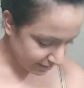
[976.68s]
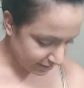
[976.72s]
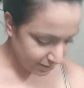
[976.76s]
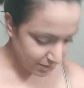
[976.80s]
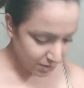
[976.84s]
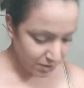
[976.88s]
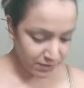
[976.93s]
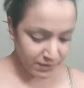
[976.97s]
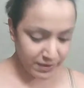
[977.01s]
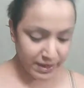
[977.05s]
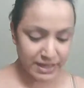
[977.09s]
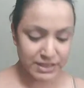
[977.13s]

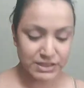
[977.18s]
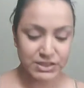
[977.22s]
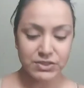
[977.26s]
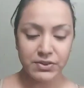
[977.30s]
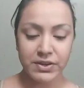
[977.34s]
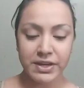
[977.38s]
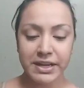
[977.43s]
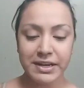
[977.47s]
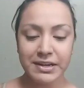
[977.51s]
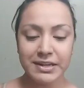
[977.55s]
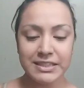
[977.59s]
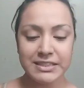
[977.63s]
Okay,
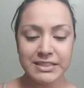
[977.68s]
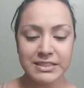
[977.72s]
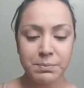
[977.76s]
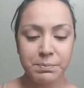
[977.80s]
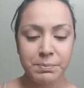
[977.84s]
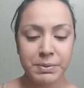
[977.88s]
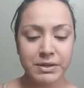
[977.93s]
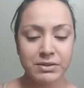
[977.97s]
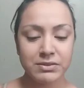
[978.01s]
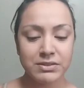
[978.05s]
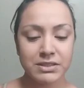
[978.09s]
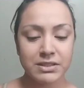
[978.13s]
so here's the
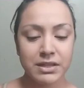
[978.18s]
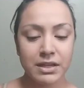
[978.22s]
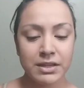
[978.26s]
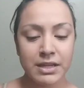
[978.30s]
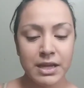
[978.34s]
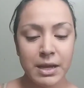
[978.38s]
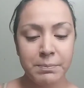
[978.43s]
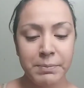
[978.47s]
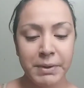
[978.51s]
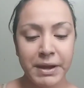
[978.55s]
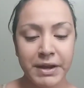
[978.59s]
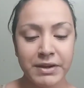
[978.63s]
Pil
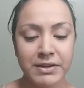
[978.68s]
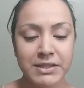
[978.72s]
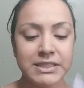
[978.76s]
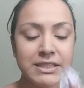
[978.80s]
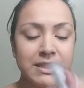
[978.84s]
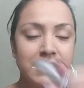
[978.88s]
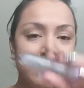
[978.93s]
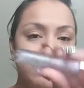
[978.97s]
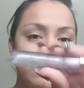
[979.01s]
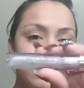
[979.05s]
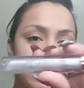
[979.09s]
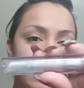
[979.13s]
the Paris
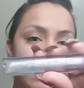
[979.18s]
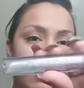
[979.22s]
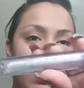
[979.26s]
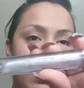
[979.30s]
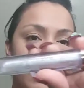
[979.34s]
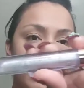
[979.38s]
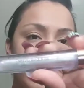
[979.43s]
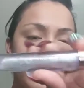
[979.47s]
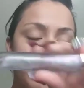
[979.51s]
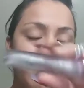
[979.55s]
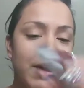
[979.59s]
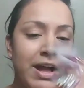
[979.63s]
Hilton
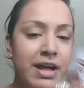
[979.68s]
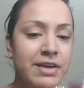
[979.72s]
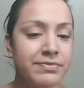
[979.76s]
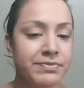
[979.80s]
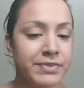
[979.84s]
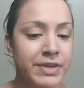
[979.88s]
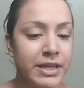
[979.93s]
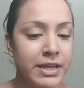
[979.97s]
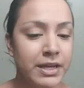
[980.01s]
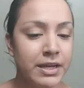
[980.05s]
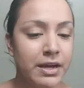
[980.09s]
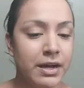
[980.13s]

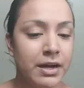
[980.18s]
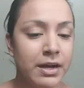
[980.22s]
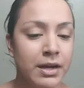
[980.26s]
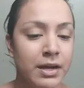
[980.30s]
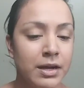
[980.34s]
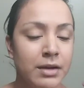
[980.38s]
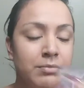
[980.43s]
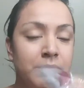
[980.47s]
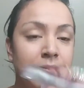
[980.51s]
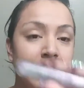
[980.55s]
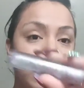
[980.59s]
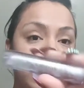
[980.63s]
holographic
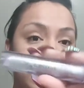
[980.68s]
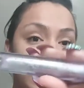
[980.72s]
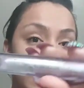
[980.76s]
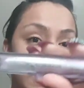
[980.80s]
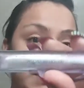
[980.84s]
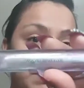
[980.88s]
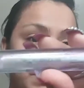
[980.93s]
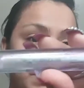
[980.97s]
um lip